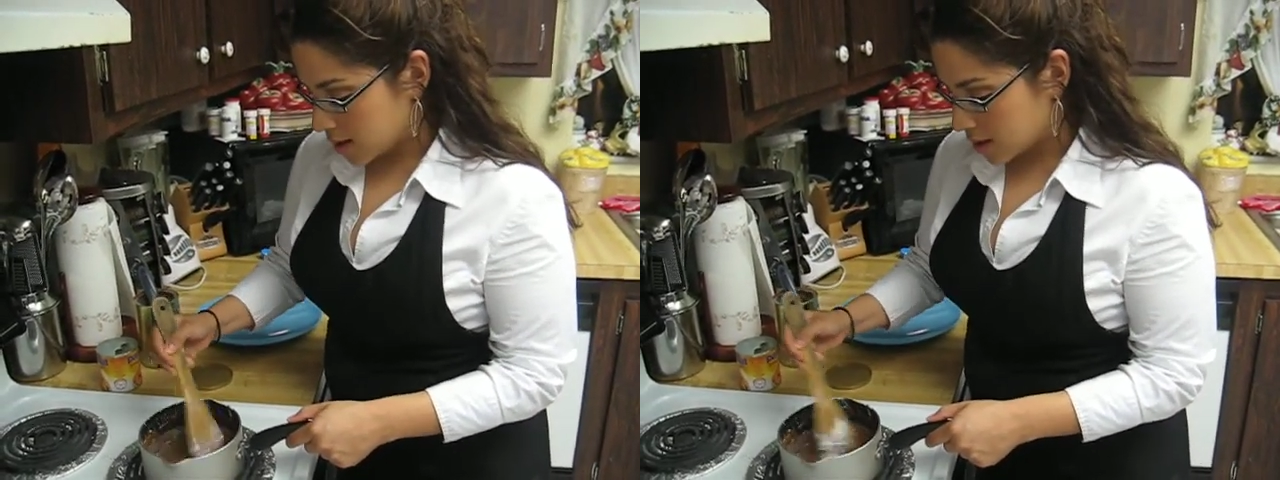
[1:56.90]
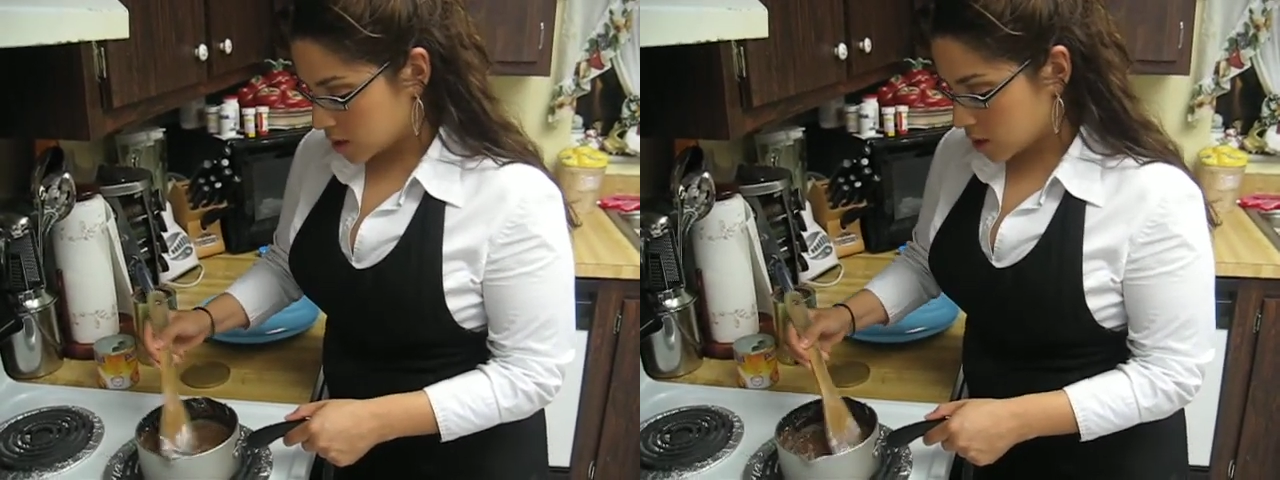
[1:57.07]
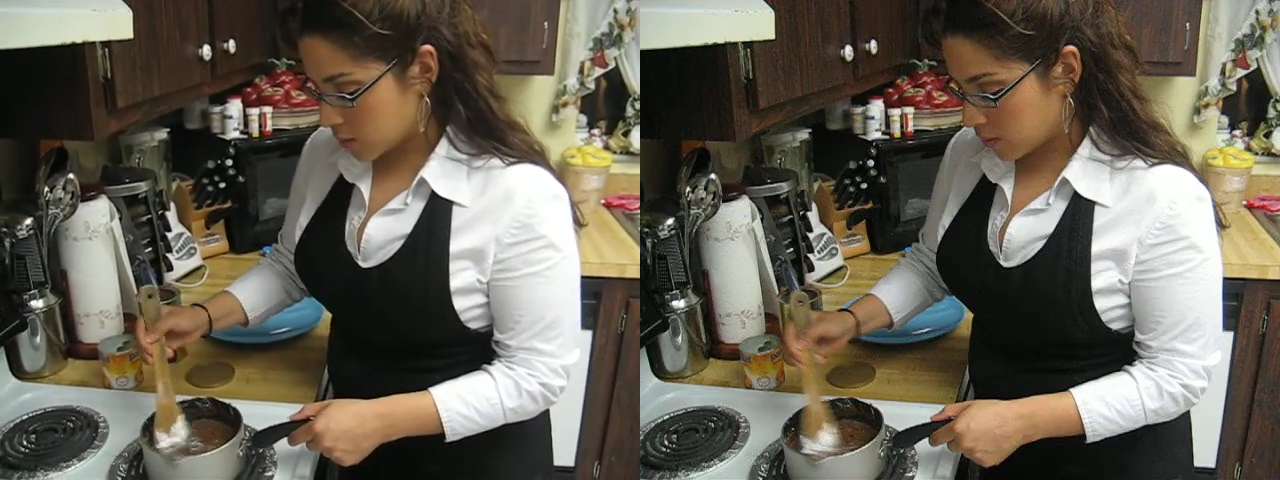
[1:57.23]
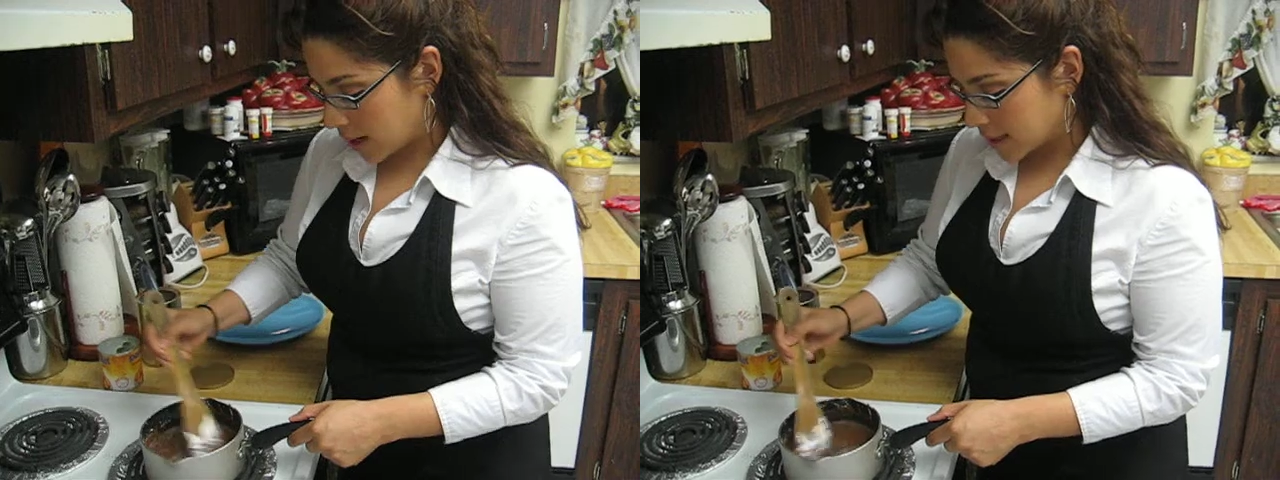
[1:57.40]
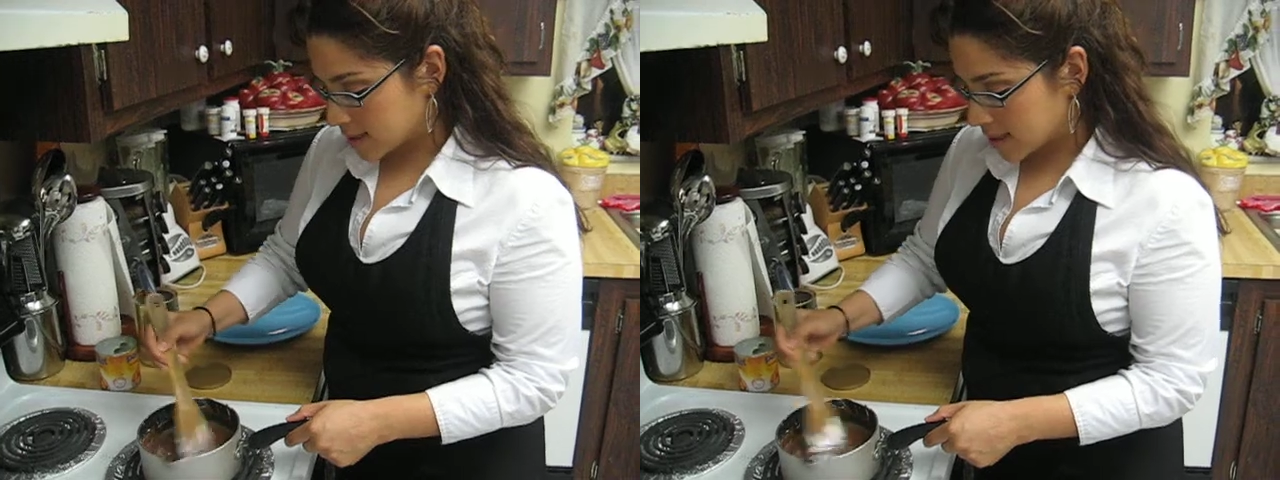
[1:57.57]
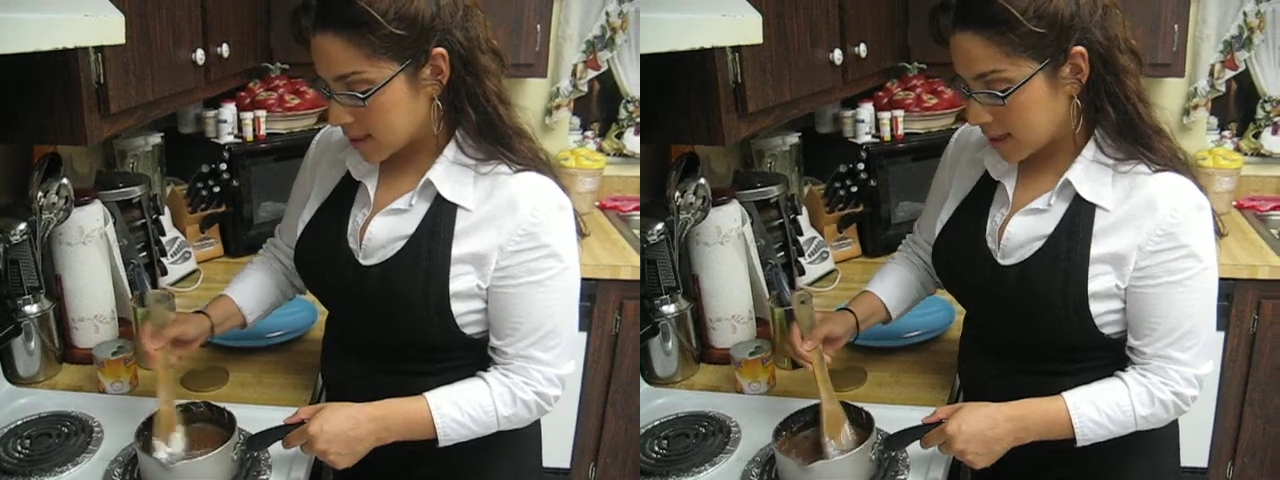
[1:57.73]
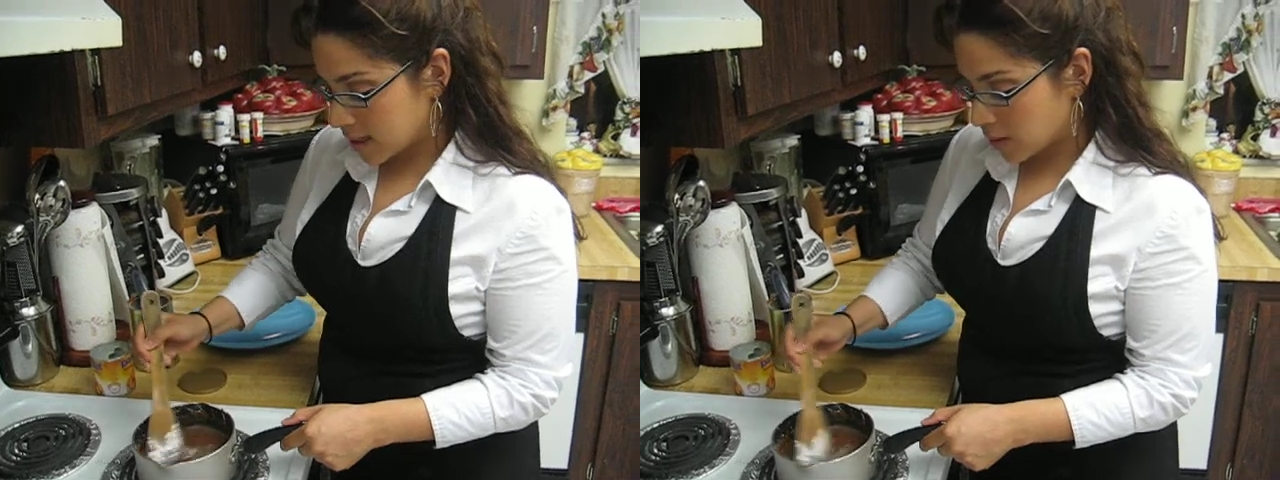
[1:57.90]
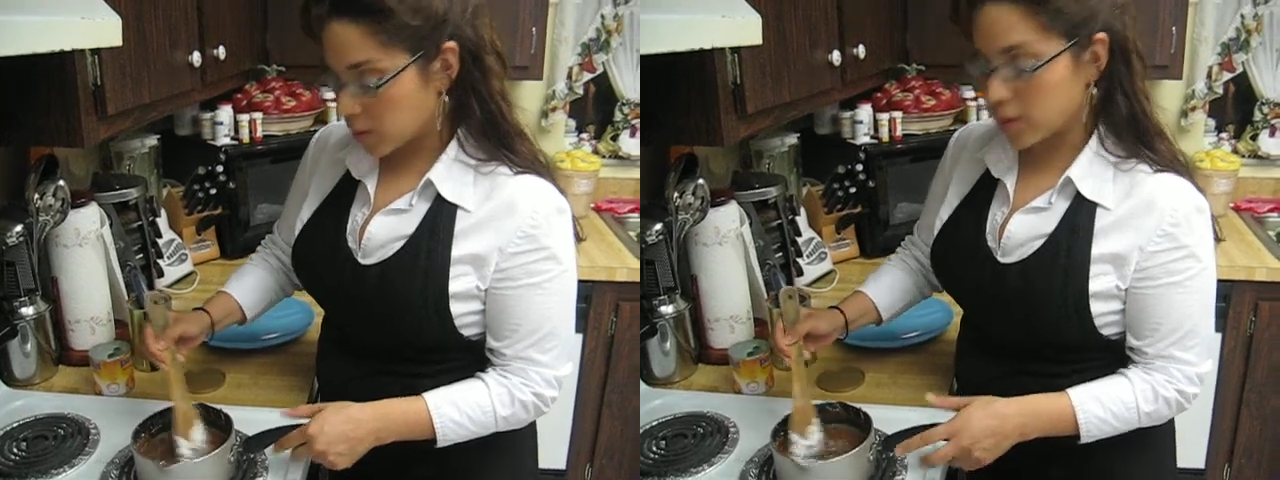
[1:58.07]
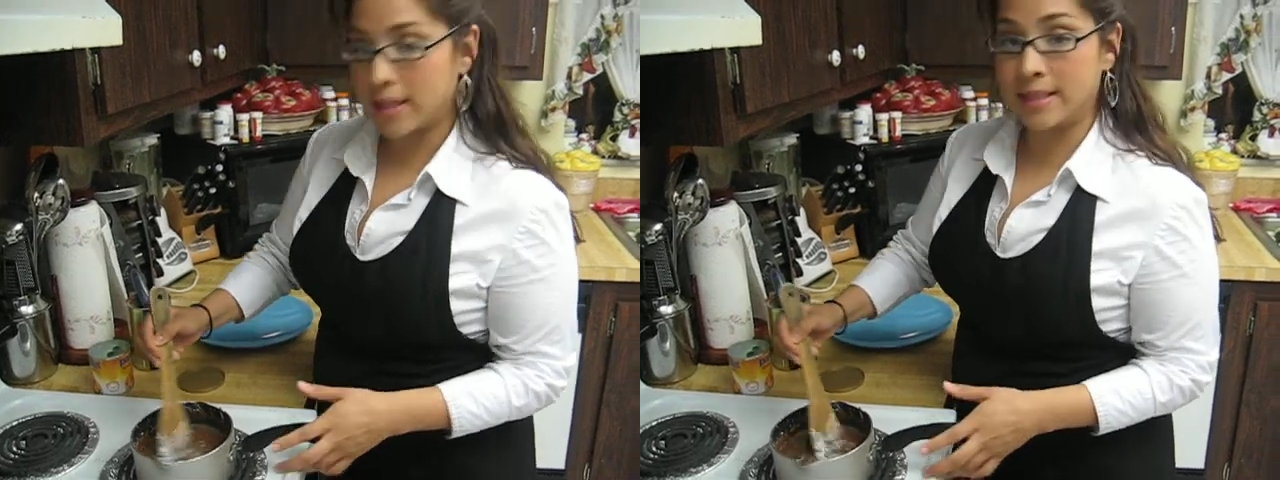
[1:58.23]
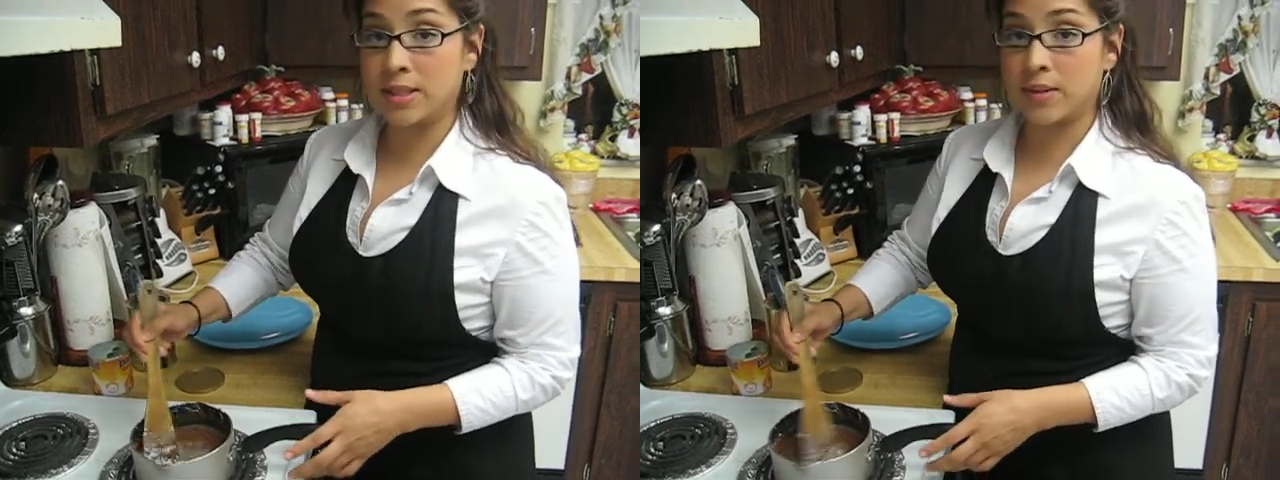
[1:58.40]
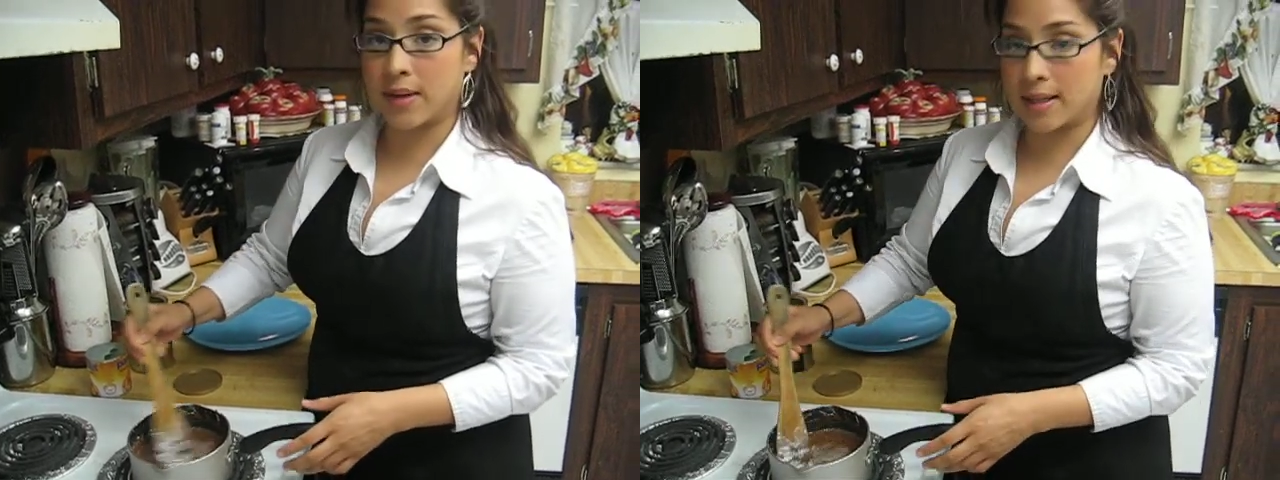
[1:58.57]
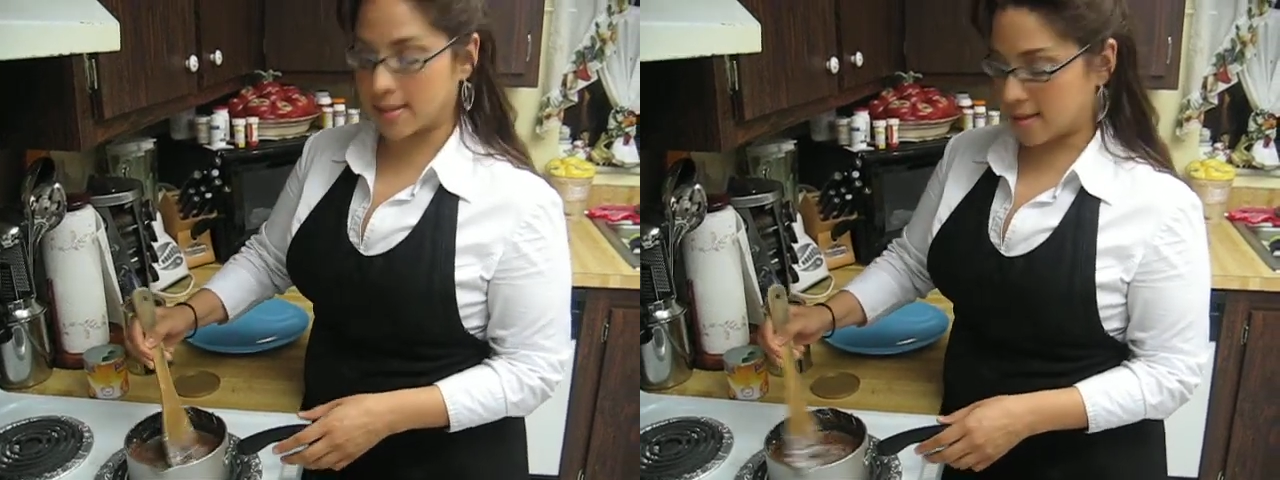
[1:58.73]
direct heat or
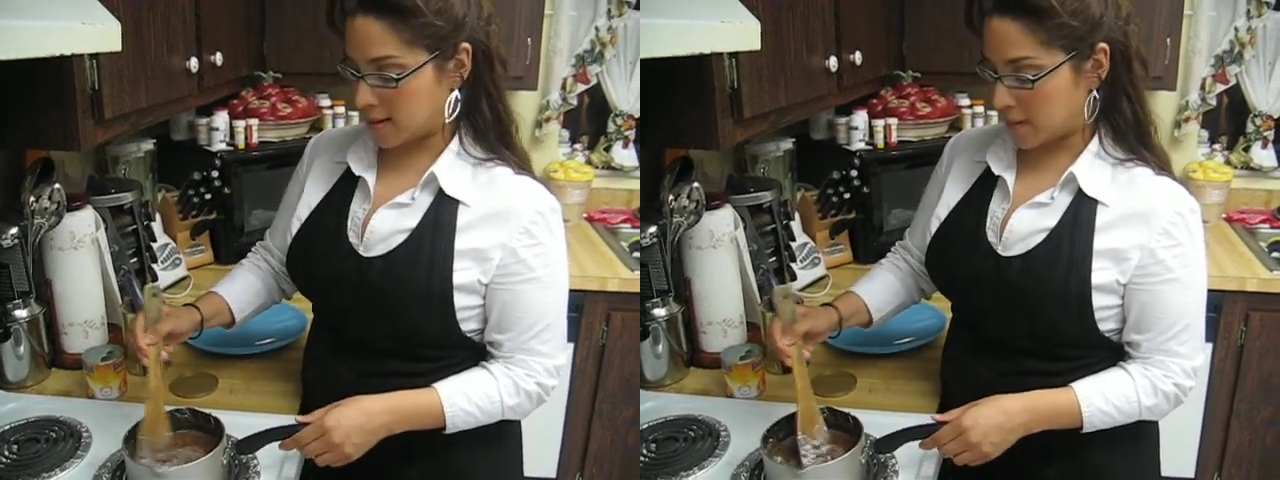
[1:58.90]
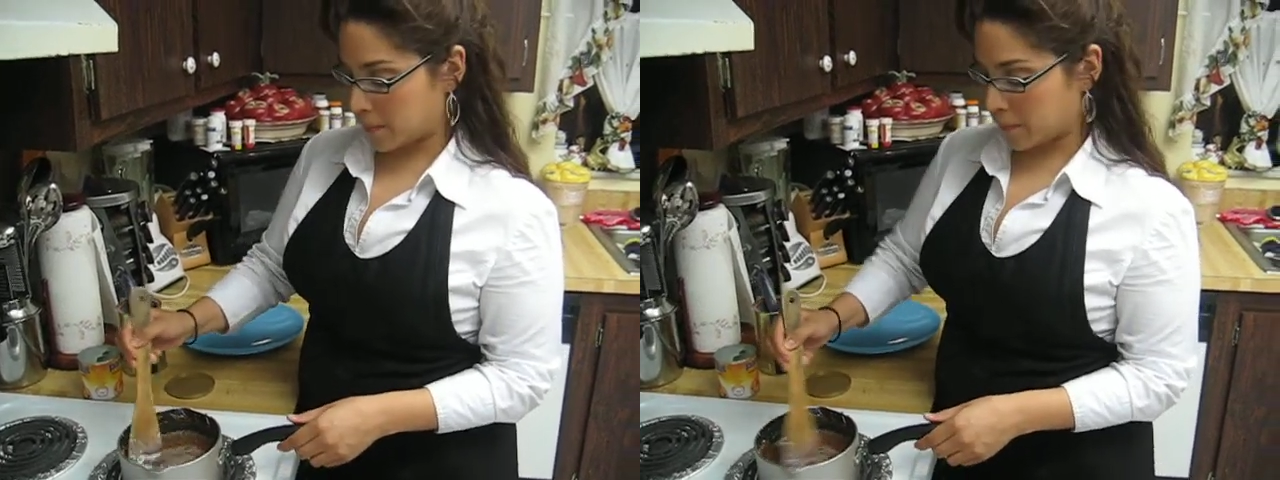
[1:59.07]
indirect heat.